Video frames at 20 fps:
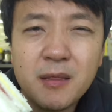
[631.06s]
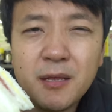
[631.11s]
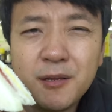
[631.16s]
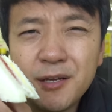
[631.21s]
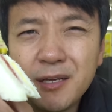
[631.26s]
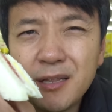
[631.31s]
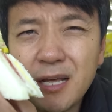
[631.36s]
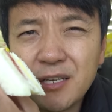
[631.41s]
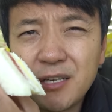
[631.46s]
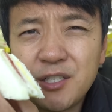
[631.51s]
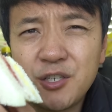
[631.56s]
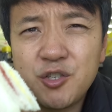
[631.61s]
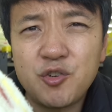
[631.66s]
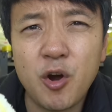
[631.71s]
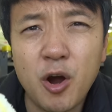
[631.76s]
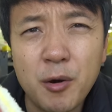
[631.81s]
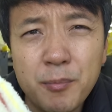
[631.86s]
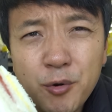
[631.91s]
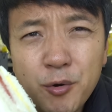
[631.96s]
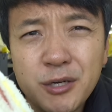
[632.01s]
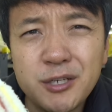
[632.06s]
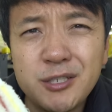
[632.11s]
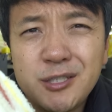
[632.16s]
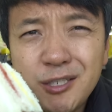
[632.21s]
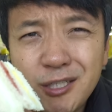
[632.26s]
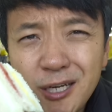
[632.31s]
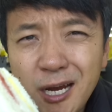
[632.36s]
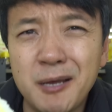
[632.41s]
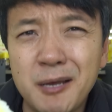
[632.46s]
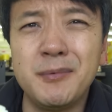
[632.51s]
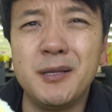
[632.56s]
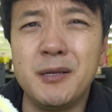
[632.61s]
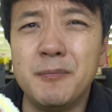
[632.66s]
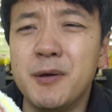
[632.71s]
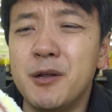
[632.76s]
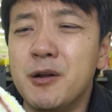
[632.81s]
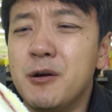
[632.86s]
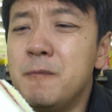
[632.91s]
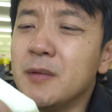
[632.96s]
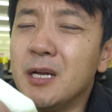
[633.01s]
then you get that strawberry jam in the
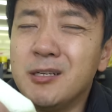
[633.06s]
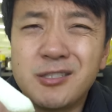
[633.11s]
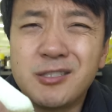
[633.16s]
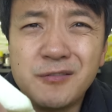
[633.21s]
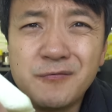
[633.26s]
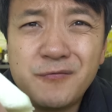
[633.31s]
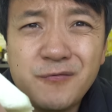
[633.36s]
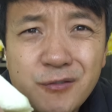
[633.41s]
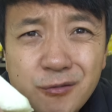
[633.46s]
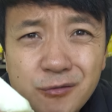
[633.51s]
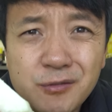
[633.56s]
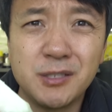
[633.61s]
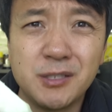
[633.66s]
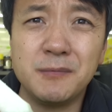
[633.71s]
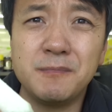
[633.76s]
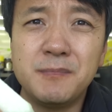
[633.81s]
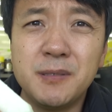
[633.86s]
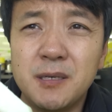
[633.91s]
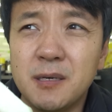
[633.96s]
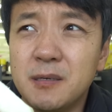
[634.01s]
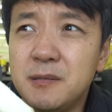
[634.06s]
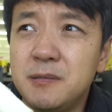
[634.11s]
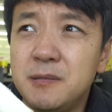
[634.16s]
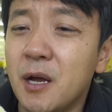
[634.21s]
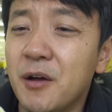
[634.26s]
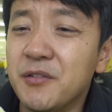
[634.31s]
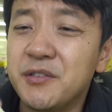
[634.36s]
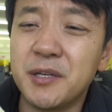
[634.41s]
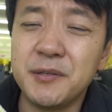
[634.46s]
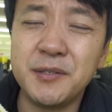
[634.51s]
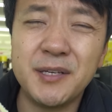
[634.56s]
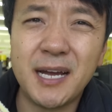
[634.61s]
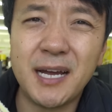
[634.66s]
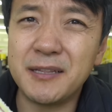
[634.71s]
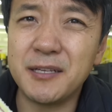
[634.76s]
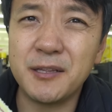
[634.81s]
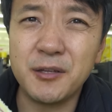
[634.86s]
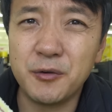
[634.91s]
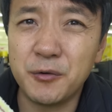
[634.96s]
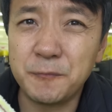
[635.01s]
middle. It's confusing because all of a sudden you
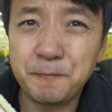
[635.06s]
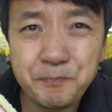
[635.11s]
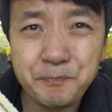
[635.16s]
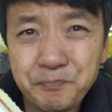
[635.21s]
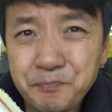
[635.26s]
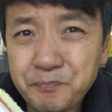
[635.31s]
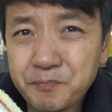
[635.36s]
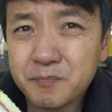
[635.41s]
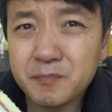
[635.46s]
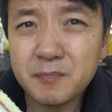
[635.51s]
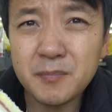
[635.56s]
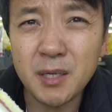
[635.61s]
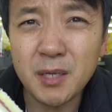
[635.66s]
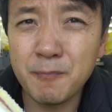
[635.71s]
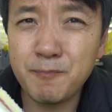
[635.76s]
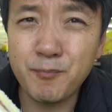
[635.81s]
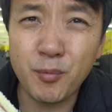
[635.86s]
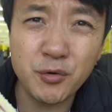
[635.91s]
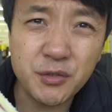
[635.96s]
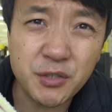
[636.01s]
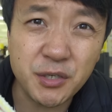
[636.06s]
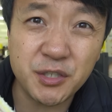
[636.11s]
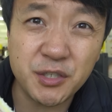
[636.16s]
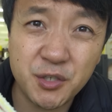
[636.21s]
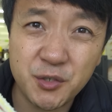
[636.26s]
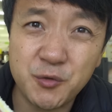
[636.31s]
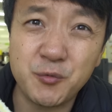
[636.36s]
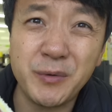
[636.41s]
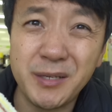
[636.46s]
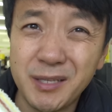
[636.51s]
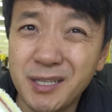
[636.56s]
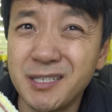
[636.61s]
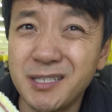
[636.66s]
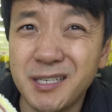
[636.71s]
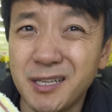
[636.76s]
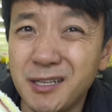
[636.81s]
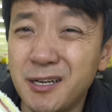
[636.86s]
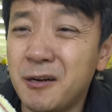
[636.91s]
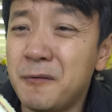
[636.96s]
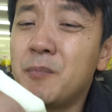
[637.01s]
got the little burst of sweetness
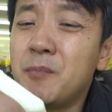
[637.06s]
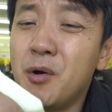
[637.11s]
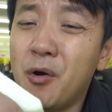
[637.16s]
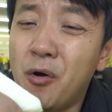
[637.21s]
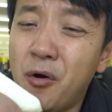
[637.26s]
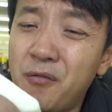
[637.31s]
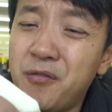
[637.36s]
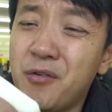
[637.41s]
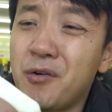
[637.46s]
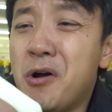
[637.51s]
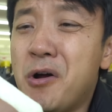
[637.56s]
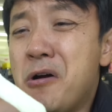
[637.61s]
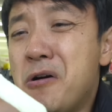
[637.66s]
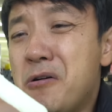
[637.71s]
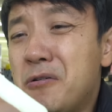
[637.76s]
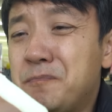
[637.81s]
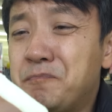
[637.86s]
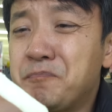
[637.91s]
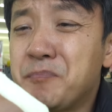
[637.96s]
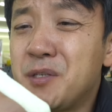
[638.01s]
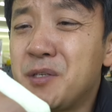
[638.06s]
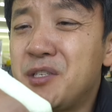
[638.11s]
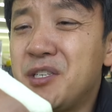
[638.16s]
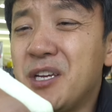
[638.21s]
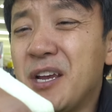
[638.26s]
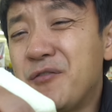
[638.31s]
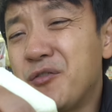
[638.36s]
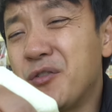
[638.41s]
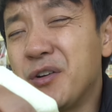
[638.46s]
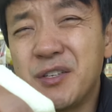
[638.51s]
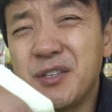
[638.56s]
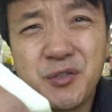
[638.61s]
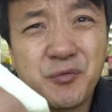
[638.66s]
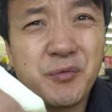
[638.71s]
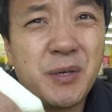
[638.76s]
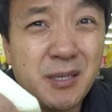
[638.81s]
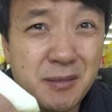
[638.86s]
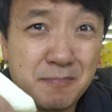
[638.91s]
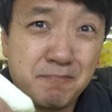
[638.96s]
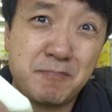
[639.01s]
in there, but overall, savory is
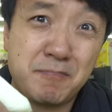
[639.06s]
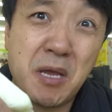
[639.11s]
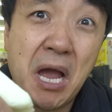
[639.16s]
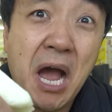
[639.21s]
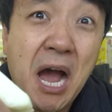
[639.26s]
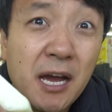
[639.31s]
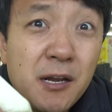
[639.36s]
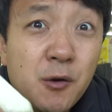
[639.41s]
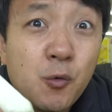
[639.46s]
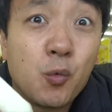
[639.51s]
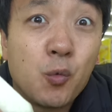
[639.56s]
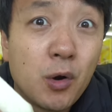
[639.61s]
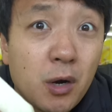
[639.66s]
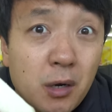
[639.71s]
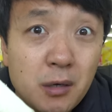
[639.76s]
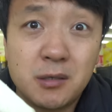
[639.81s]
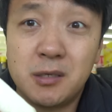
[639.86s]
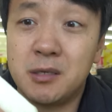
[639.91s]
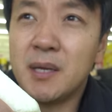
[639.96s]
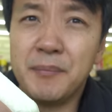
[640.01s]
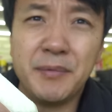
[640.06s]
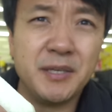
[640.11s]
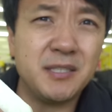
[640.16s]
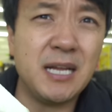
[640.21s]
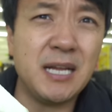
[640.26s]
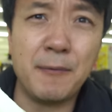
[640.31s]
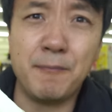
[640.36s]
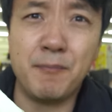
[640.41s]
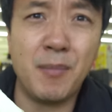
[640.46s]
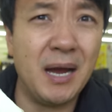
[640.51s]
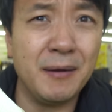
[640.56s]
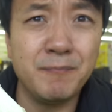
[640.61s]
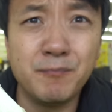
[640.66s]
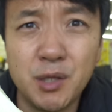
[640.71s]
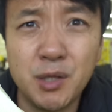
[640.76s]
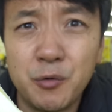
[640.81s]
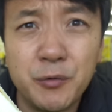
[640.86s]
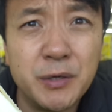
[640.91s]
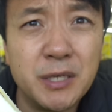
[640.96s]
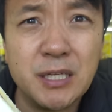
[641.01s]
sweet. It kind of works. I mean, it's not
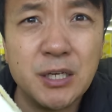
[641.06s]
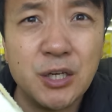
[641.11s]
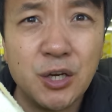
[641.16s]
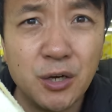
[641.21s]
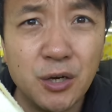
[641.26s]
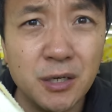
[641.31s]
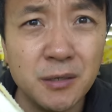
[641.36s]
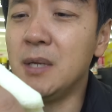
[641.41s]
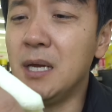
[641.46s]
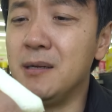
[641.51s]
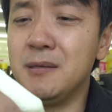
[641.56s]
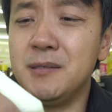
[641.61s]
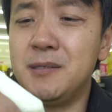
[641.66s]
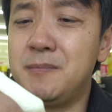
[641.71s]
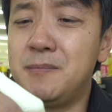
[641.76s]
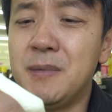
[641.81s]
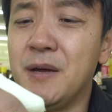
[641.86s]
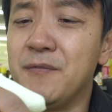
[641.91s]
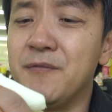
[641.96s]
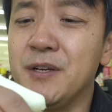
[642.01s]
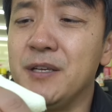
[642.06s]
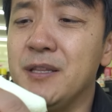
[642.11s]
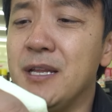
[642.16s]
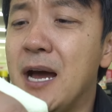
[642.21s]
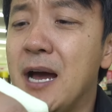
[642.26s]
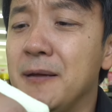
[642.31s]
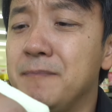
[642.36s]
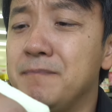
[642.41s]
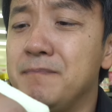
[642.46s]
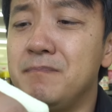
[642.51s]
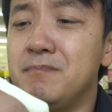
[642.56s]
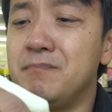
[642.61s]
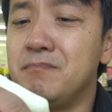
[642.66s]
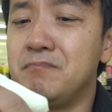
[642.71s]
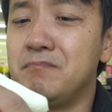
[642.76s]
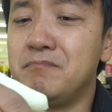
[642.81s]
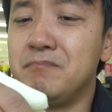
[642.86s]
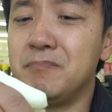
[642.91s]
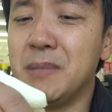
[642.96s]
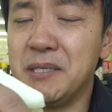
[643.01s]
mind-blowingly good, and it's definitely not
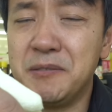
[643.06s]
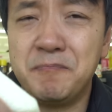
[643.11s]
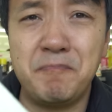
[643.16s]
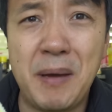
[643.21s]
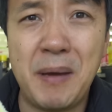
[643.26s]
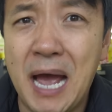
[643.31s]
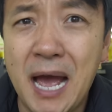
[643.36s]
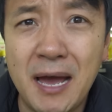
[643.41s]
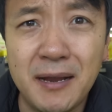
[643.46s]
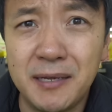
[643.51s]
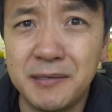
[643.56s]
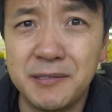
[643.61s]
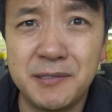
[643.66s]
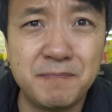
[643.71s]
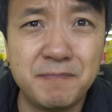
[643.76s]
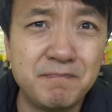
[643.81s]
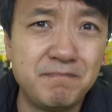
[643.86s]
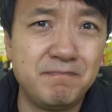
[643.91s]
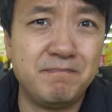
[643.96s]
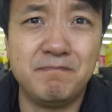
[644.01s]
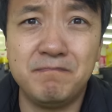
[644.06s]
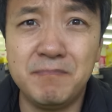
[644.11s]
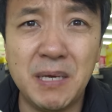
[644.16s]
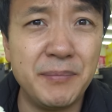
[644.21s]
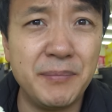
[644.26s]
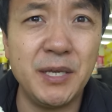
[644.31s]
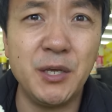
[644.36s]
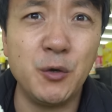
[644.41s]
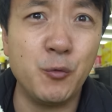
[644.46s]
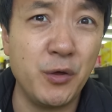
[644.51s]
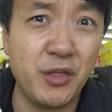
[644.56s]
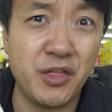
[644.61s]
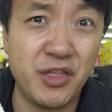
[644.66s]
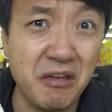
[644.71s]
as bad as maybe you would